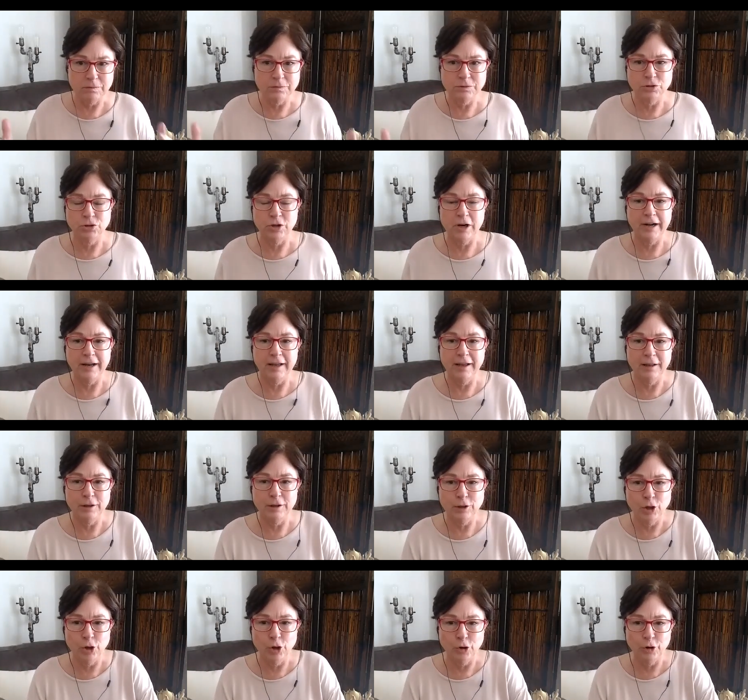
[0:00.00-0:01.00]
try to
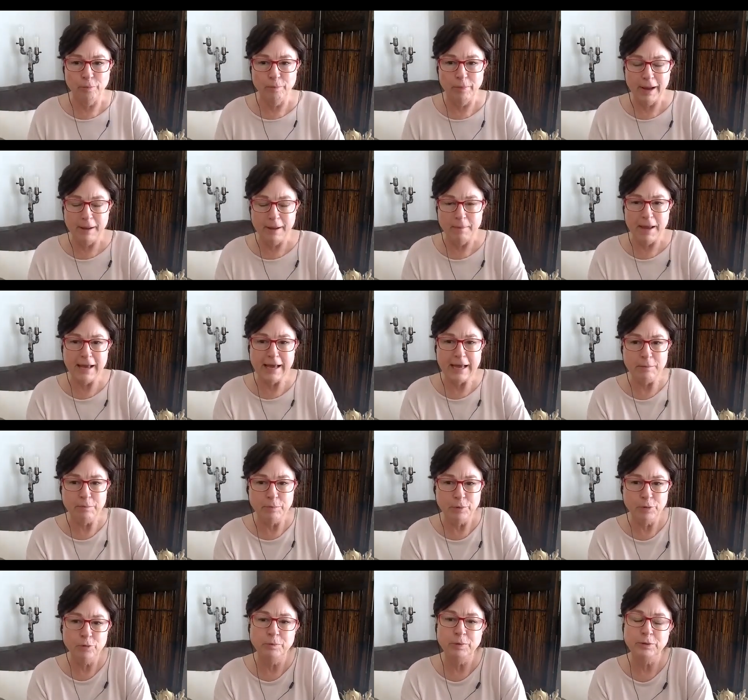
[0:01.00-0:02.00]
learn by making
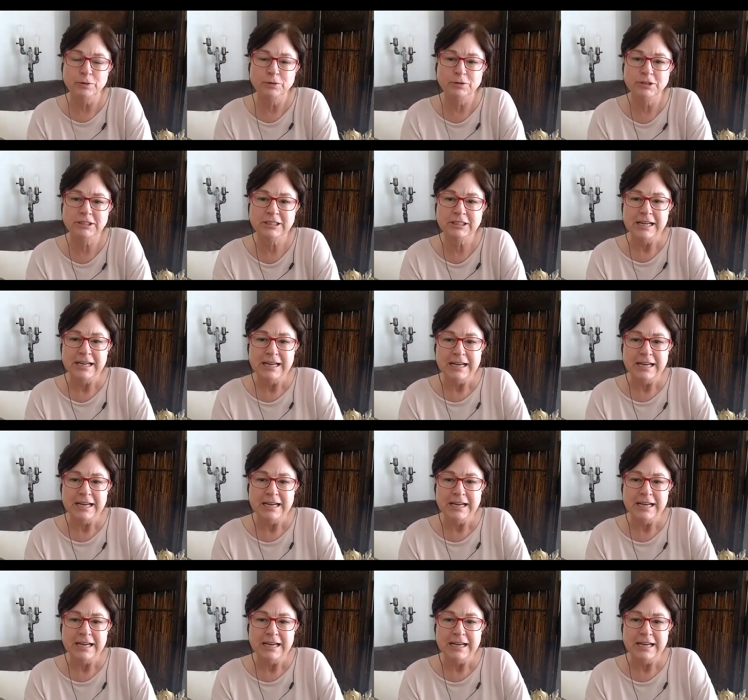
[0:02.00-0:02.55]
boo-boos,